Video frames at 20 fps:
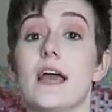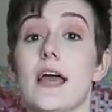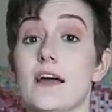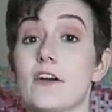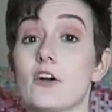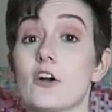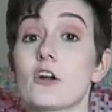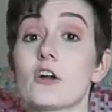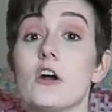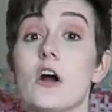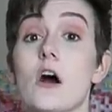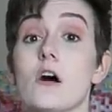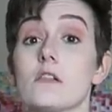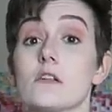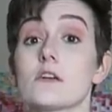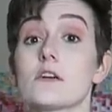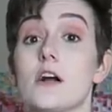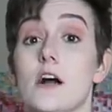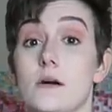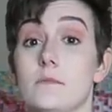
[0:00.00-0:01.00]
And her
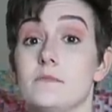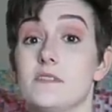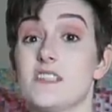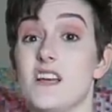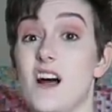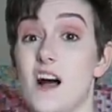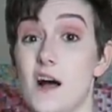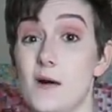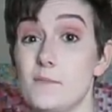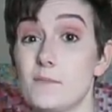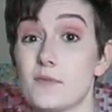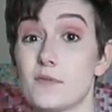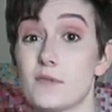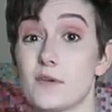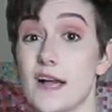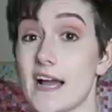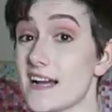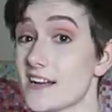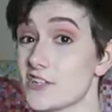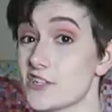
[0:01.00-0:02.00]
collar comes up
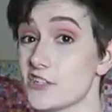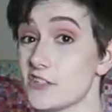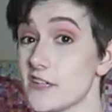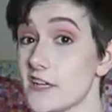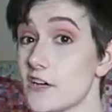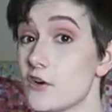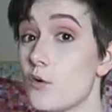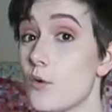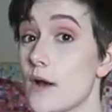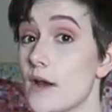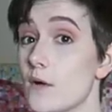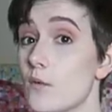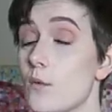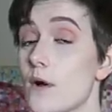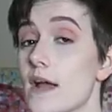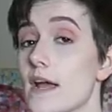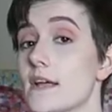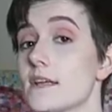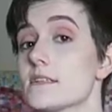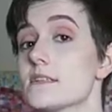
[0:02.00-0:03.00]
actually quite a
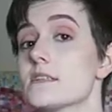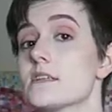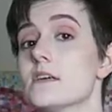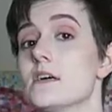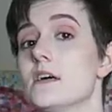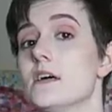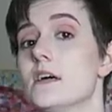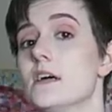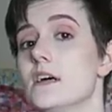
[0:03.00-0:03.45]
ways.